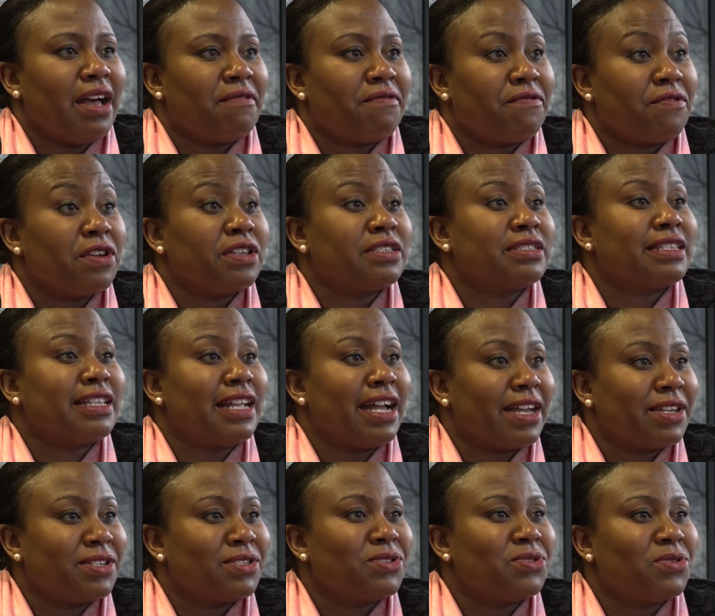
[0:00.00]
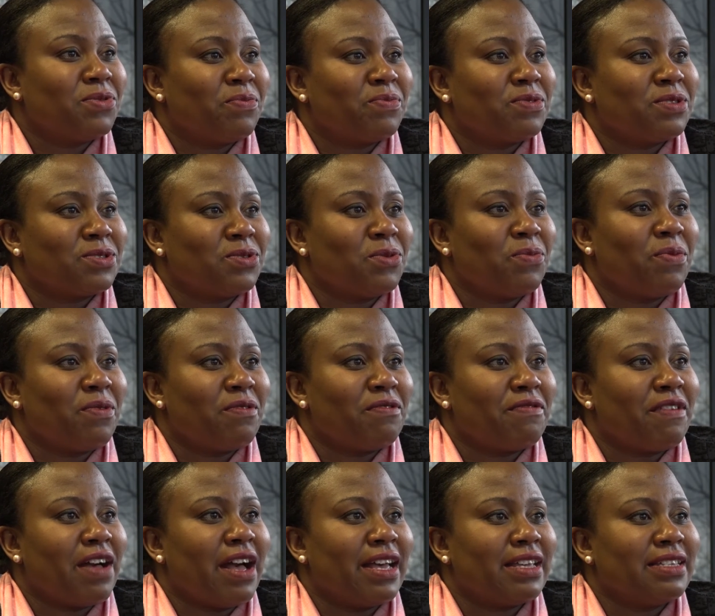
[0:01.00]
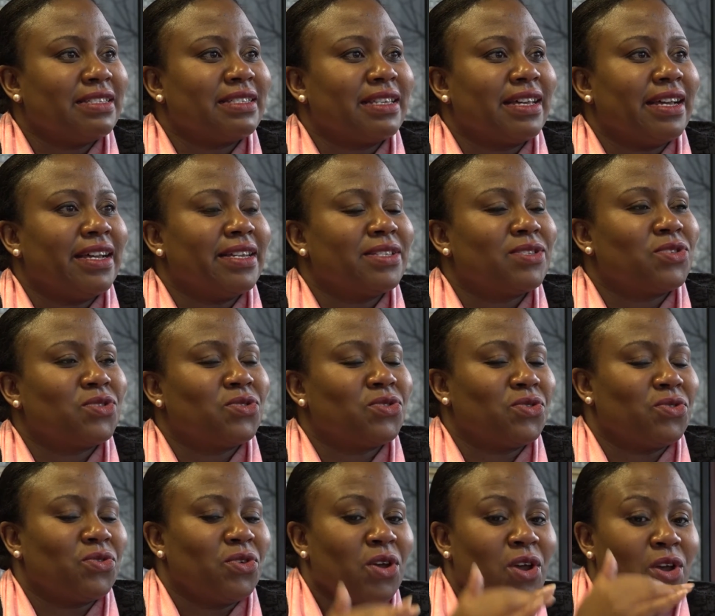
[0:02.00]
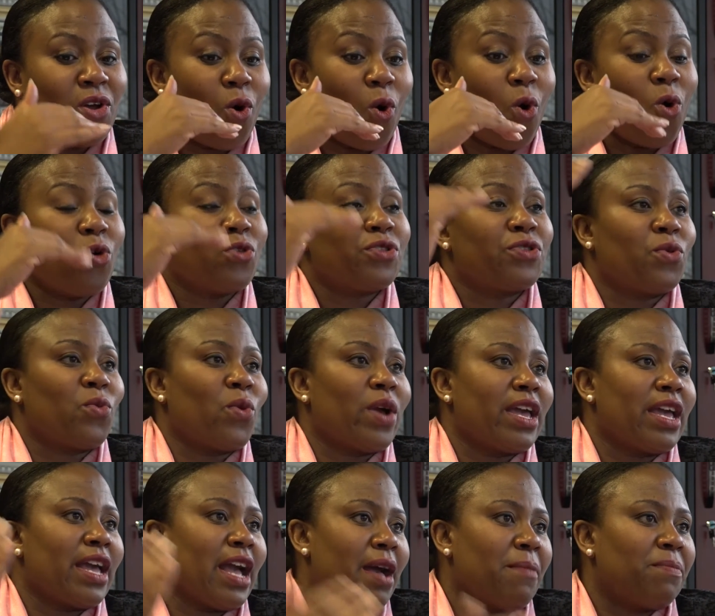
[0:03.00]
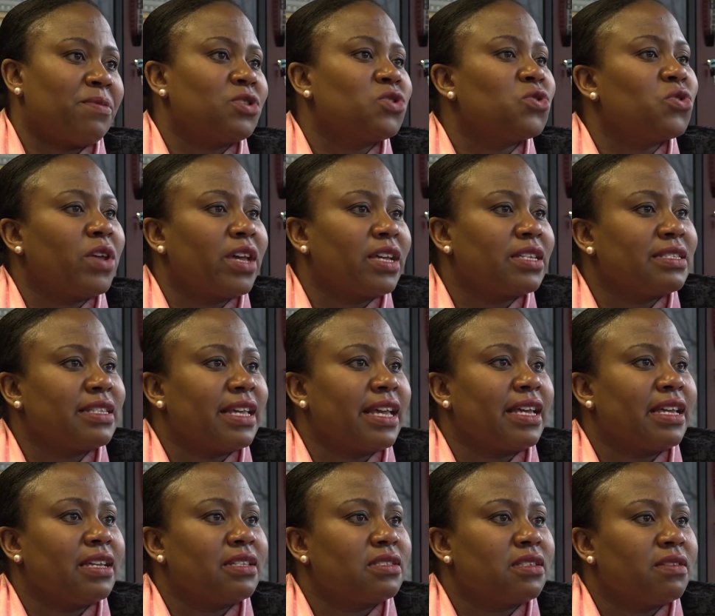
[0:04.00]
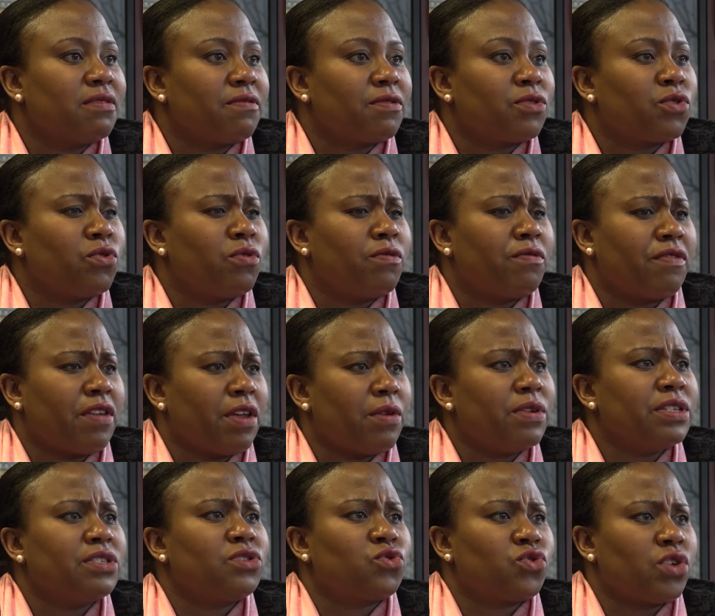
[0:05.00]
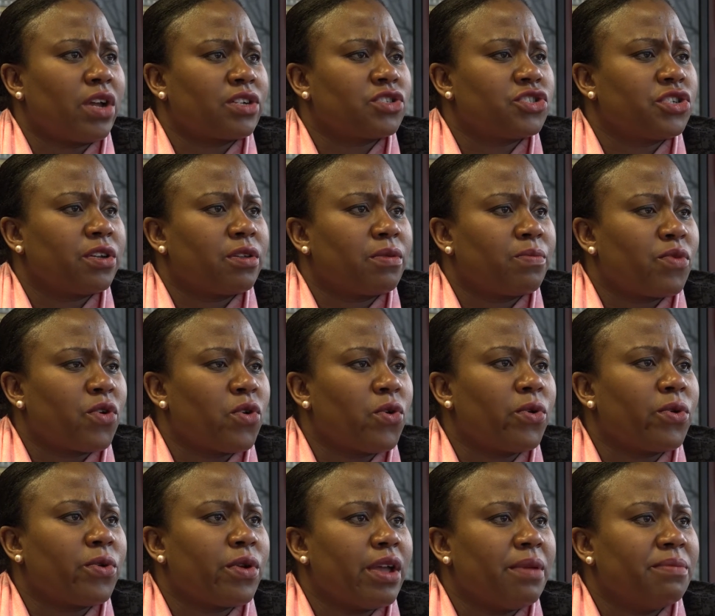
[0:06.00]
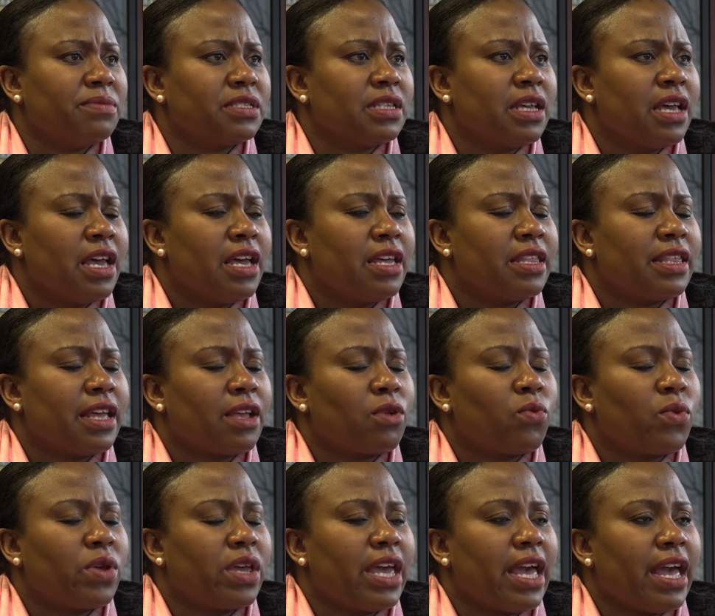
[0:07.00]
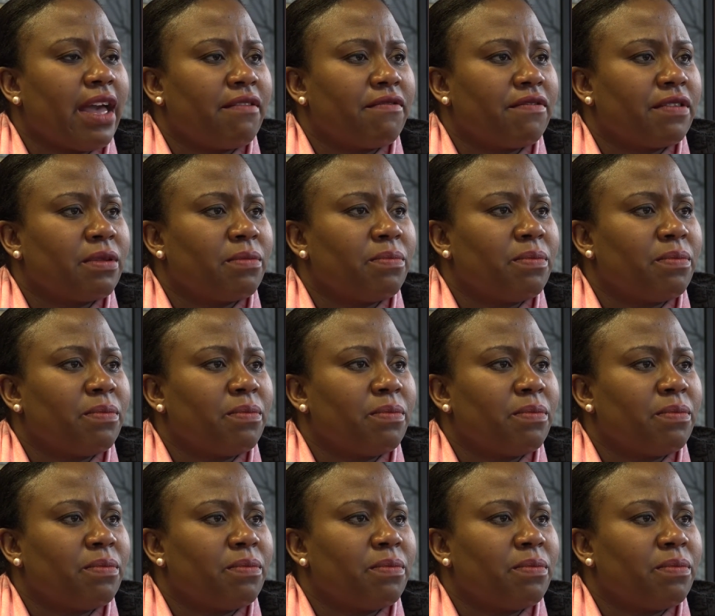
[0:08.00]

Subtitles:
first line to supervisor to all the way up to executive through very structured programs that we have in